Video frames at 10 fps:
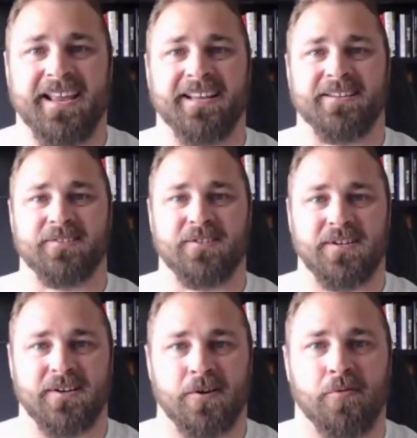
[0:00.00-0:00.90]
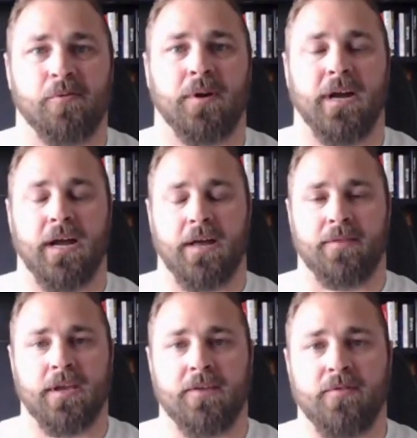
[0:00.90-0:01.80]
and you know, I
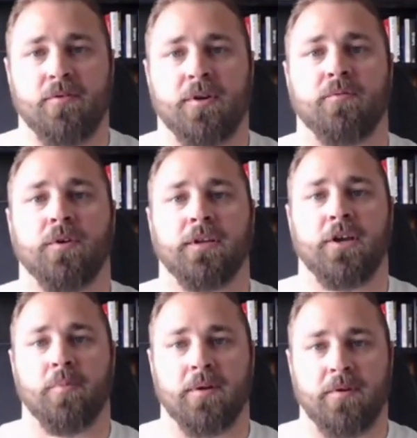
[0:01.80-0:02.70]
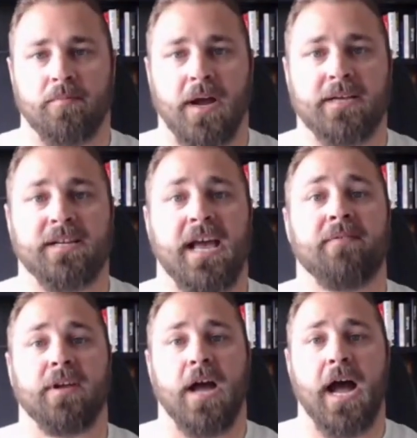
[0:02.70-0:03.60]
think if you can really open up your mind to
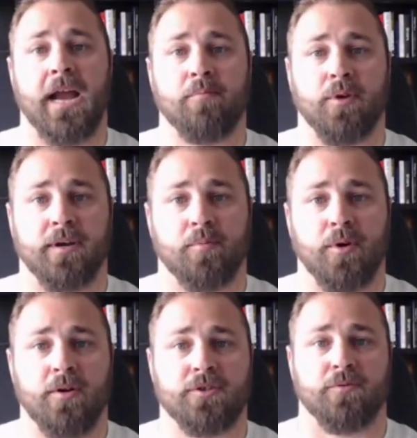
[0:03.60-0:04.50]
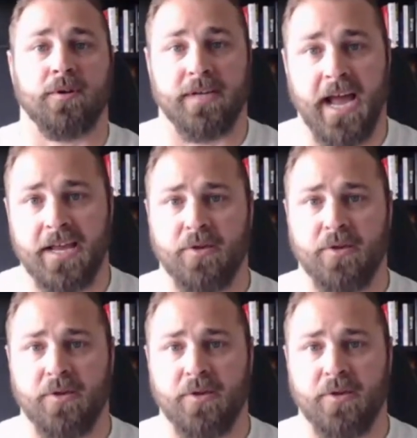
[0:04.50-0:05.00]
having a hybrid approach where yeah,